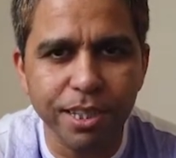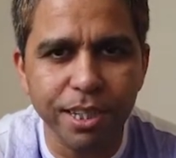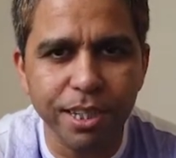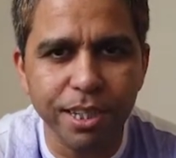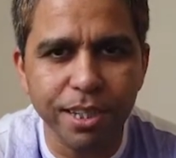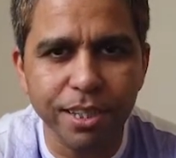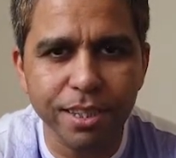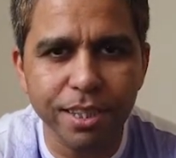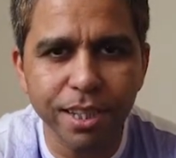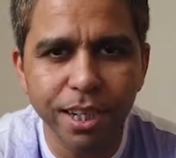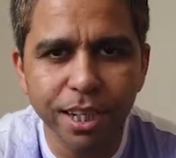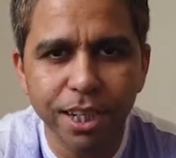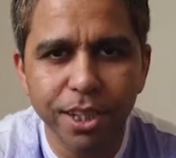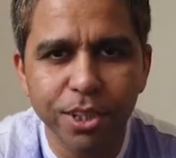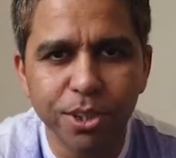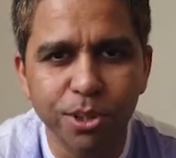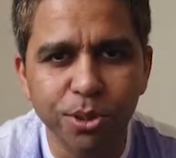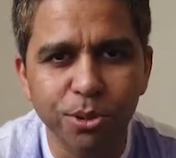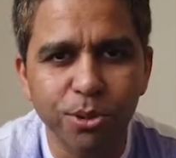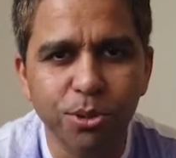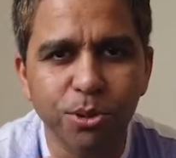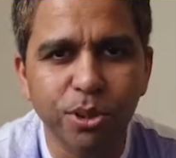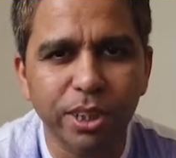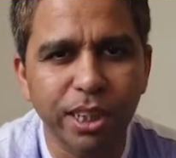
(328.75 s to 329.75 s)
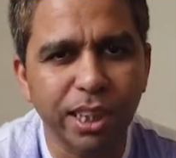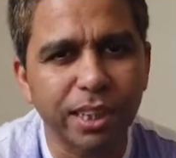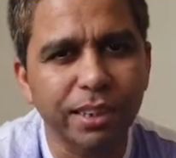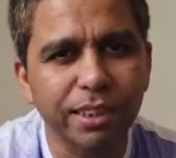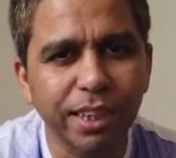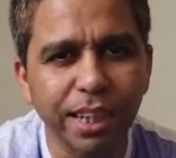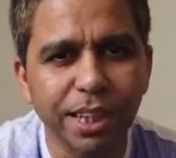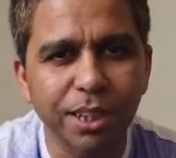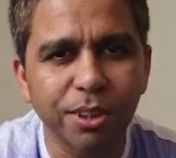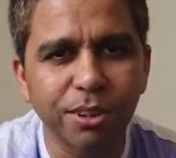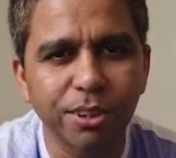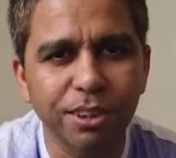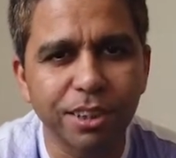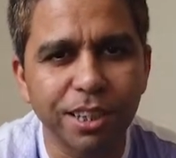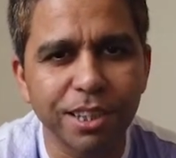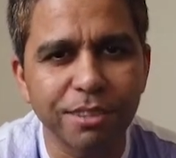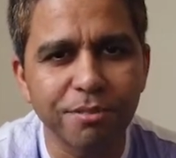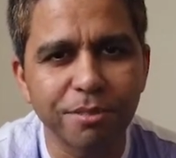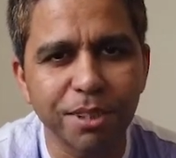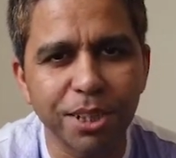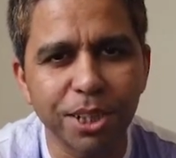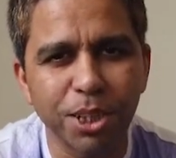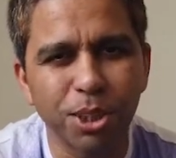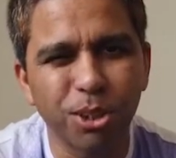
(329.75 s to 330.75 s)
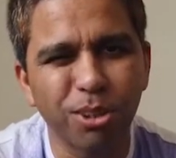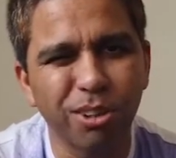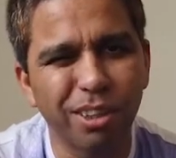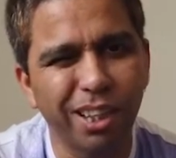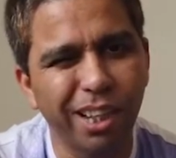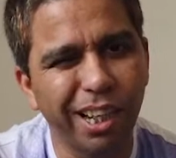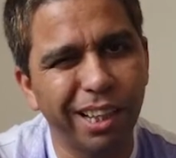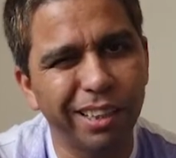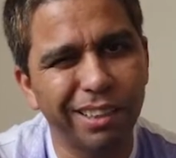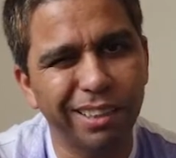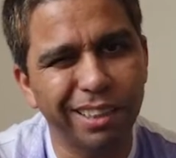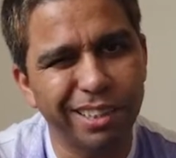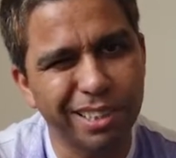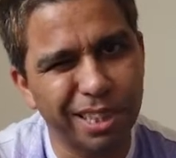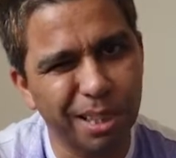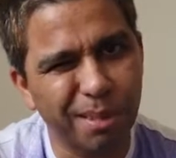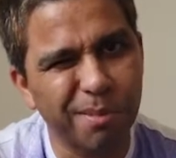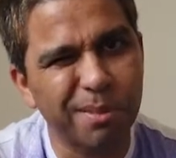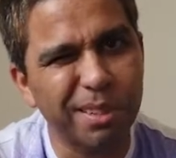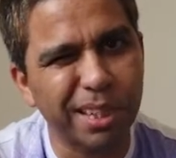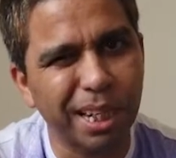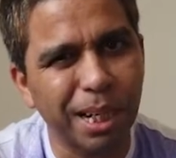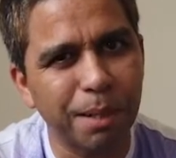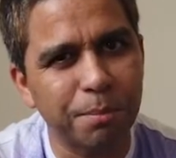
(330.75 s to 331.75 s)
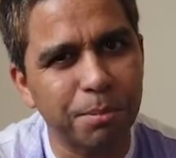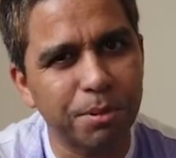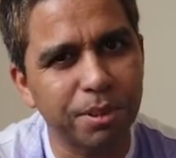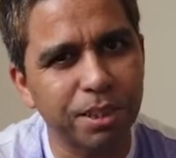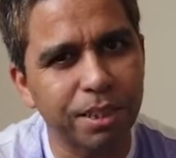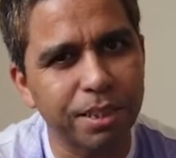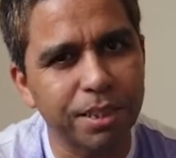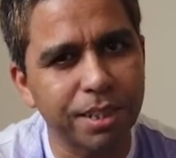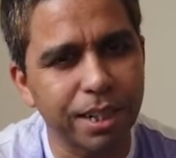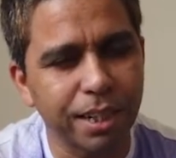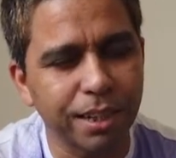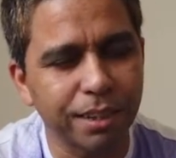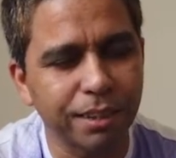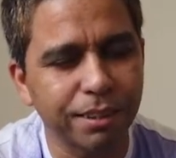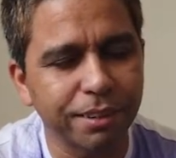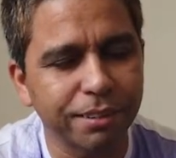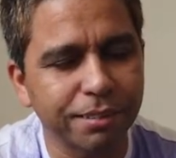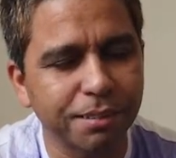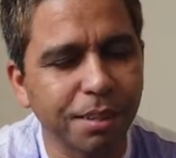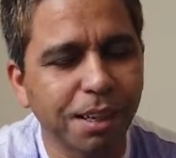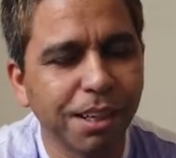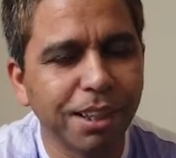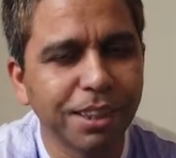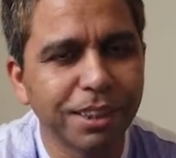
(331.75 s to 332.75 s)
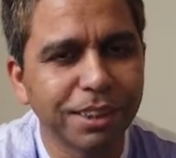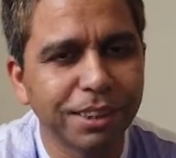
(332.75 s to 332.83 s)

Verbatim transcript: which is to click like on this video and then subscribe to the channel.